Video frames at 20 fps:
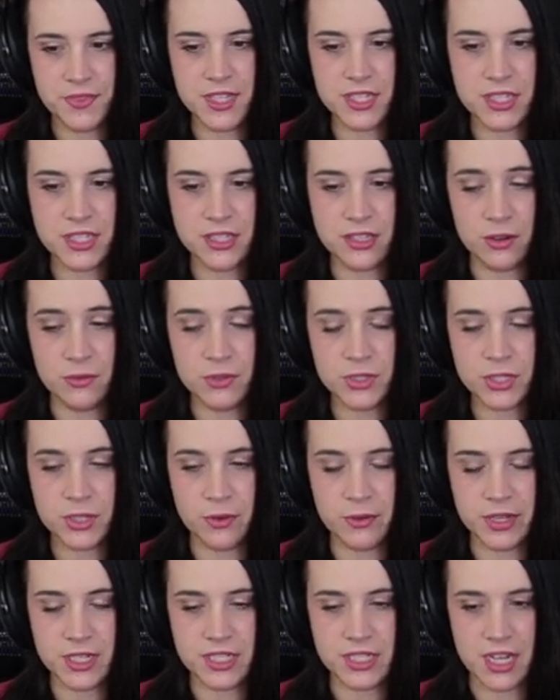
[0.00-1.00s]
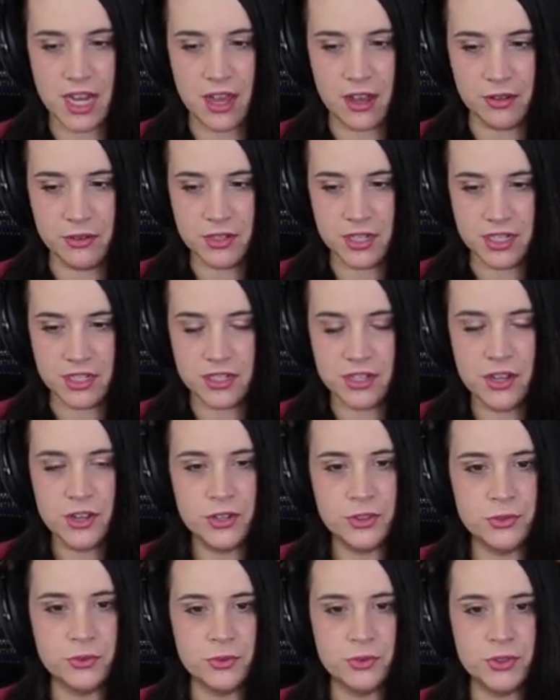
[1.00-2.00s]
The sun was going down, and
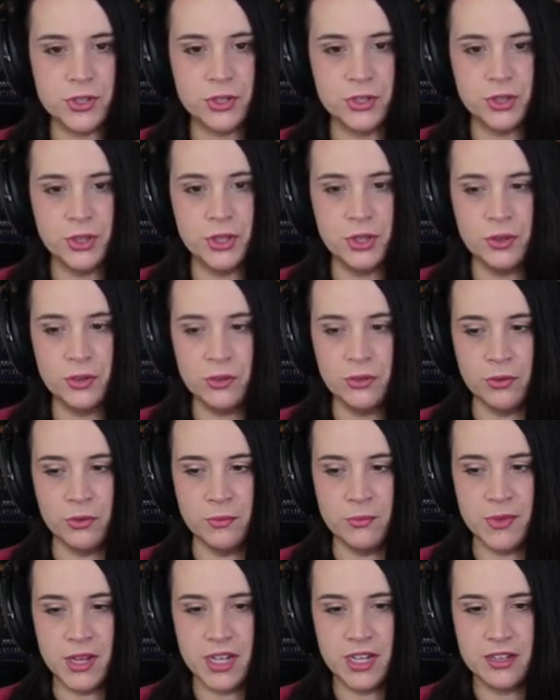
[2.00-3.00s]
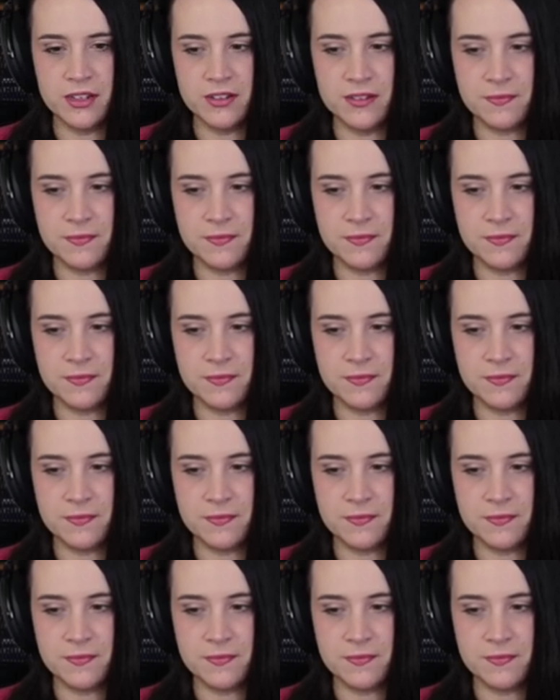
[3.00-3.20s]
through the gloom,